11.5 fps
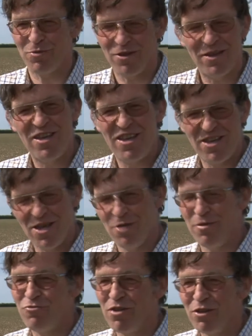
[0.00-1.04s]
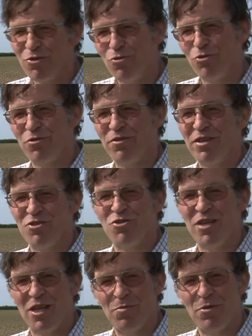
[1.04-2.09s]
But here we drilled 1/4 inch
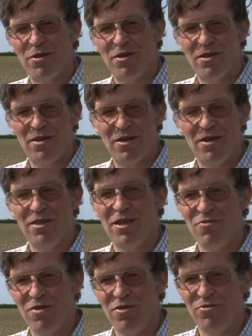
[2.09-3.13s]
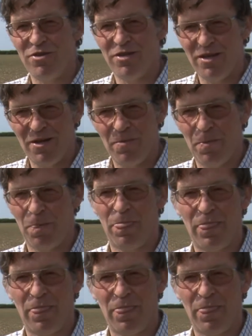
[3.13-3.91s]
deep and then rolled it in.